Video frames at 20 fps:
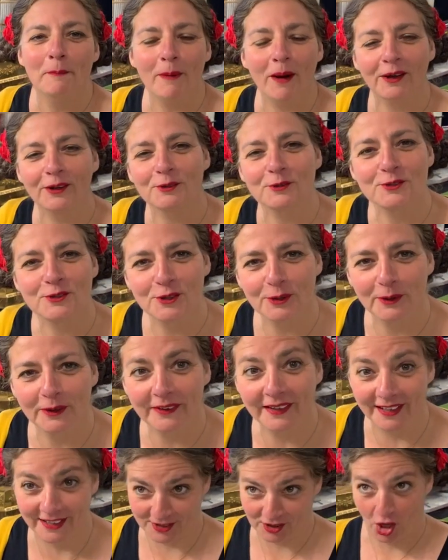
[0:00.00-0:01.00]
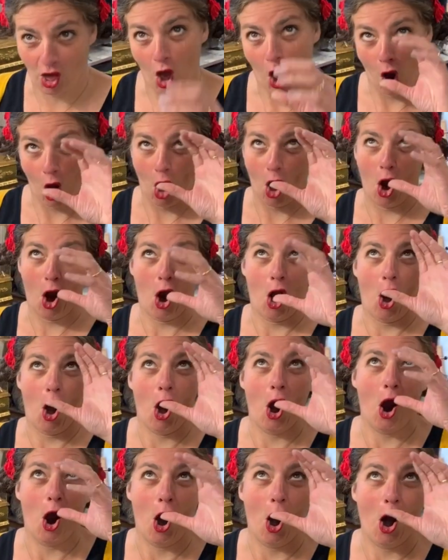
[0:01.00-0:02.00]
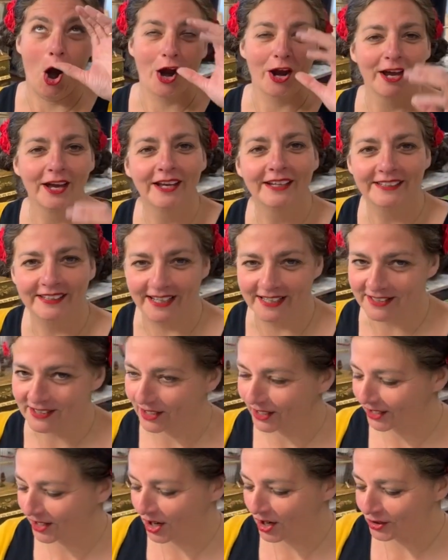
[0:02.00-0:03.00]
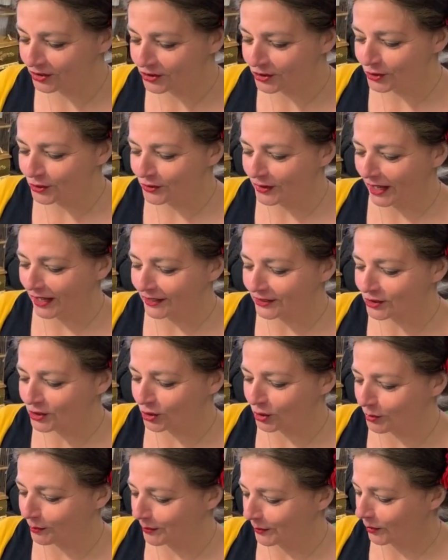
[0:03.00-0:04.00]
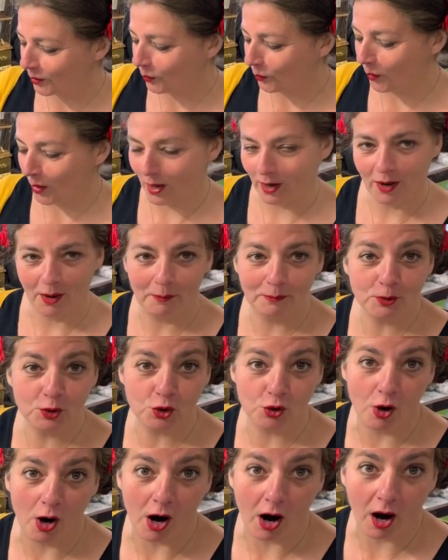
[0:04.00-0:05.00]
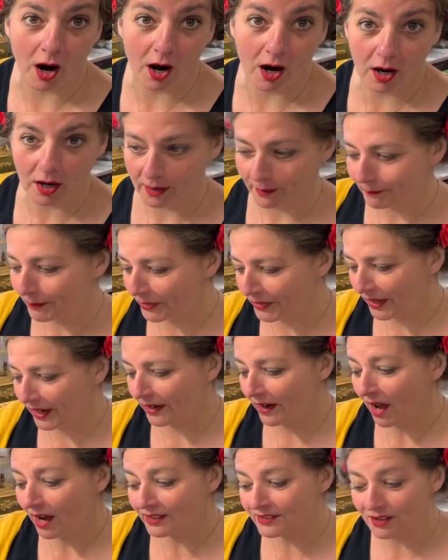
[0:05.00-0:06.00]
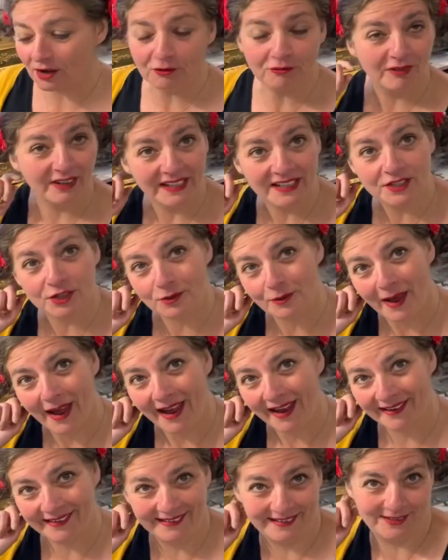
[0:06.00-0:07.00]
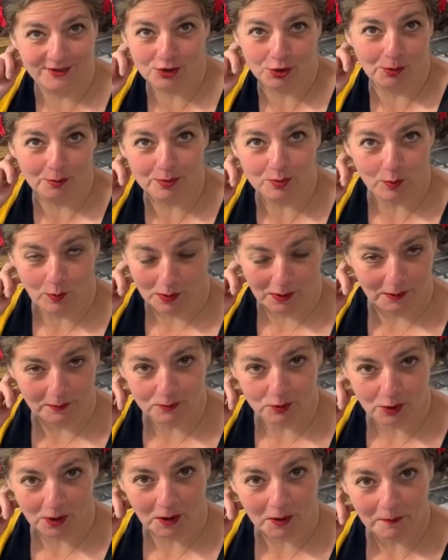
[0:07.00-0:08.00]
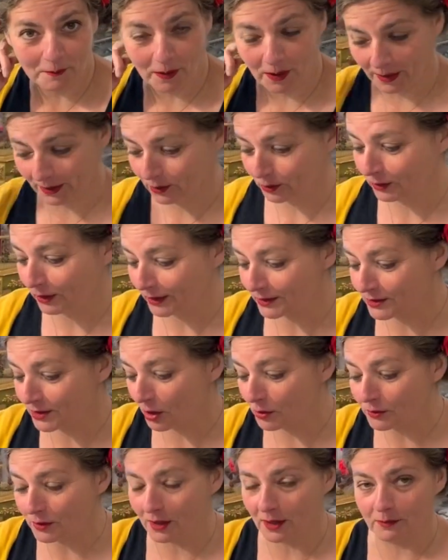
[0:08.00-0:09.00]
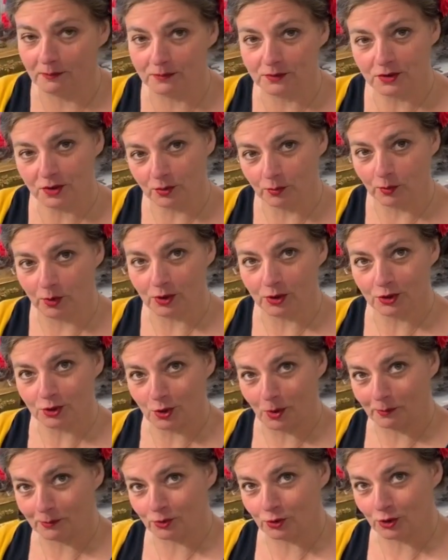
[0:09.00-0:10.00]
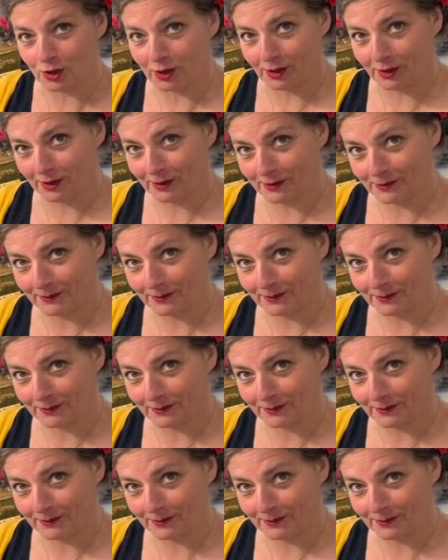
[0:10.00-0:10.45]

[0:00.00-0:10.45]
Michael's doing this. yes, I can't do that job while I'm drunk. But no. then I don't really do any jobs while I'm drunk, Michael. I don't come to the workshop drunk.